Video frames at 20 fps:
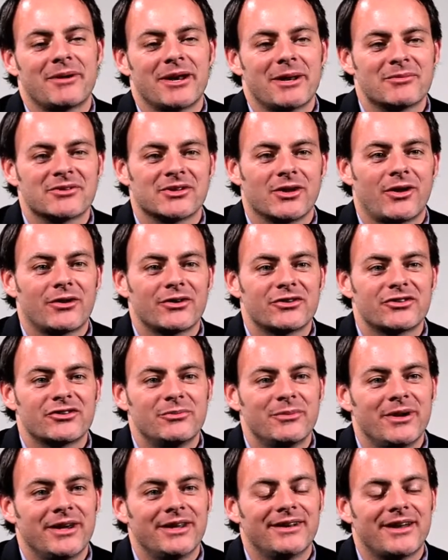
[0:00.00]
name is Lars
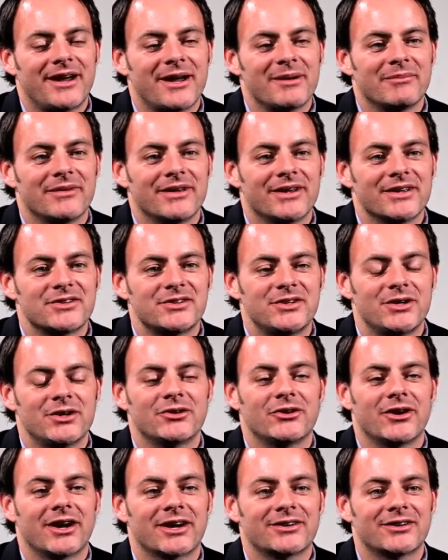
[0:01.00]
Schmidt. I'm the Senior
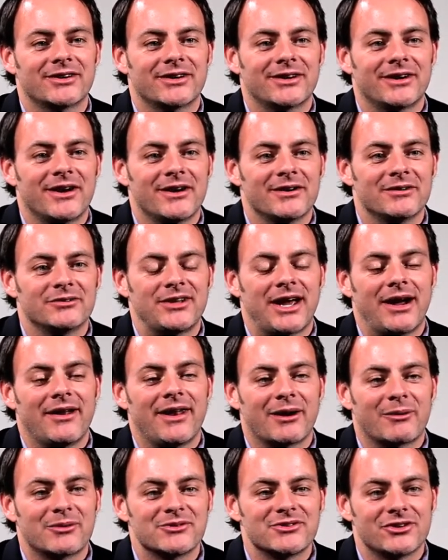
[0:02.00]
Director of Talent
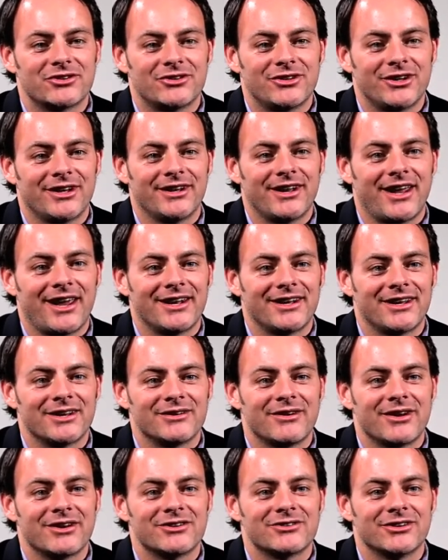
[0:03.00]
Acquisition and
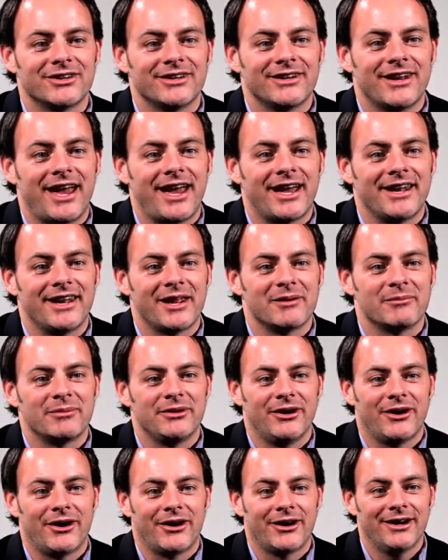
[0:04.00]
Innovation at
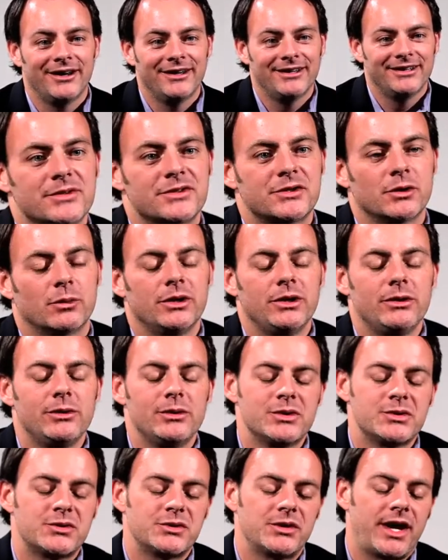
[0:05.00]
NPR. So we
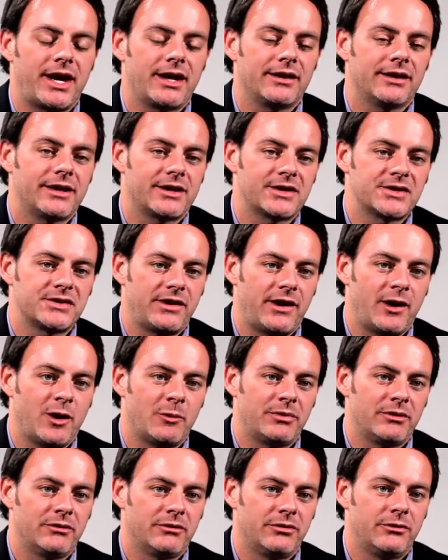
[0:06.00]
use analytics to
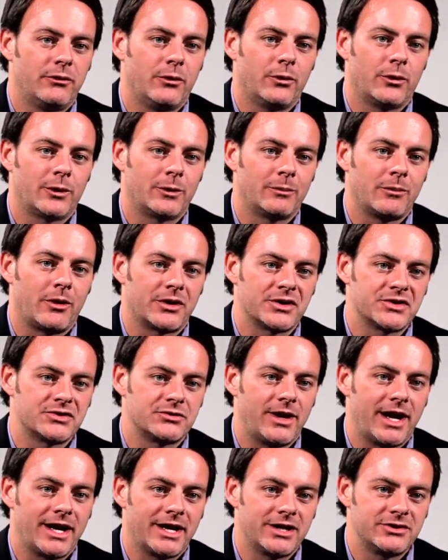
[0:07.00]
help inform our
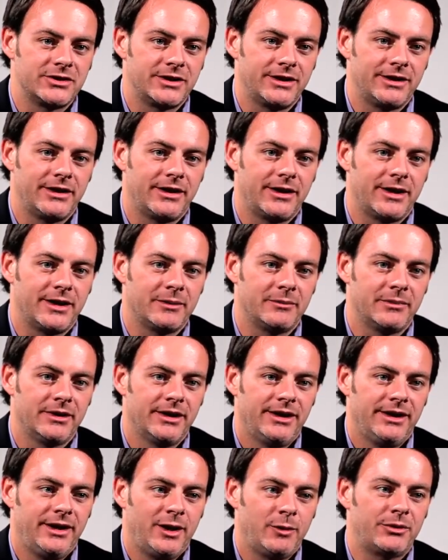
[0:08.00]
strategy, in
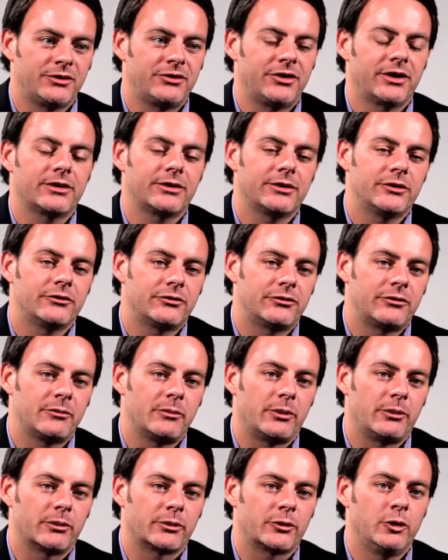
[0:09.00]
particular
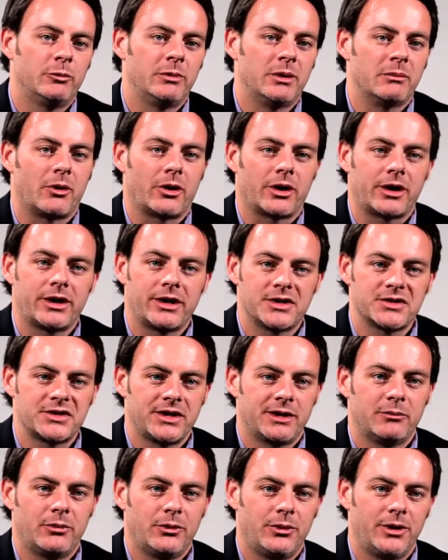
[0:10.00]
from a recruitment and marketing
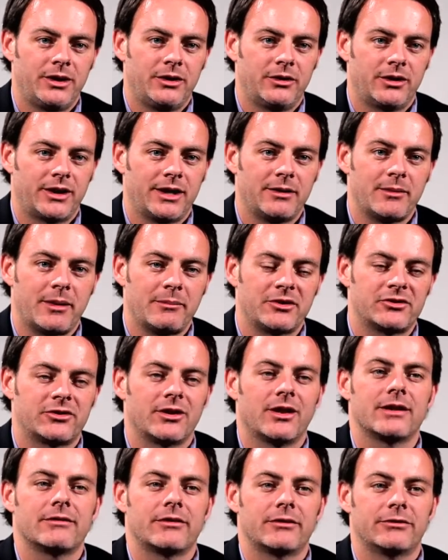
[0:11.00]
standpoint. Again, I mentioned a
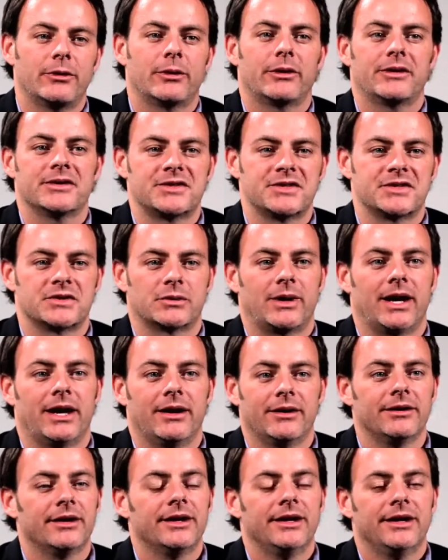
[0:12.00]
lot of our focus is around